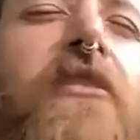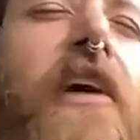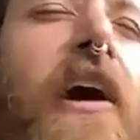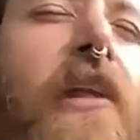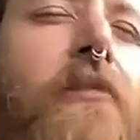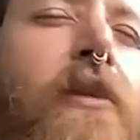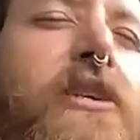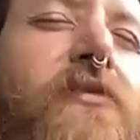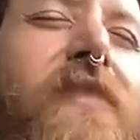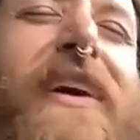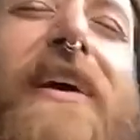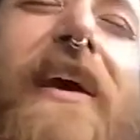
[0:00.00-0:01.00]
as much of
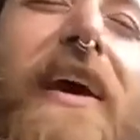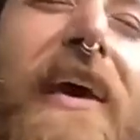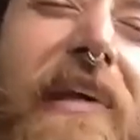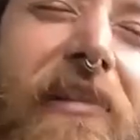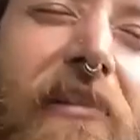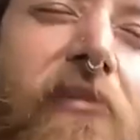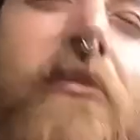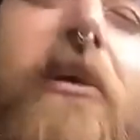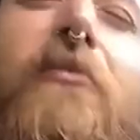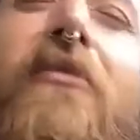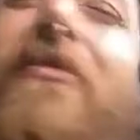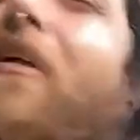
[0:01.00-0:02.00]
a history
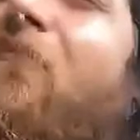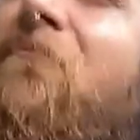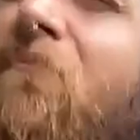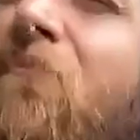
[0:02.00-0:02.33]
with them,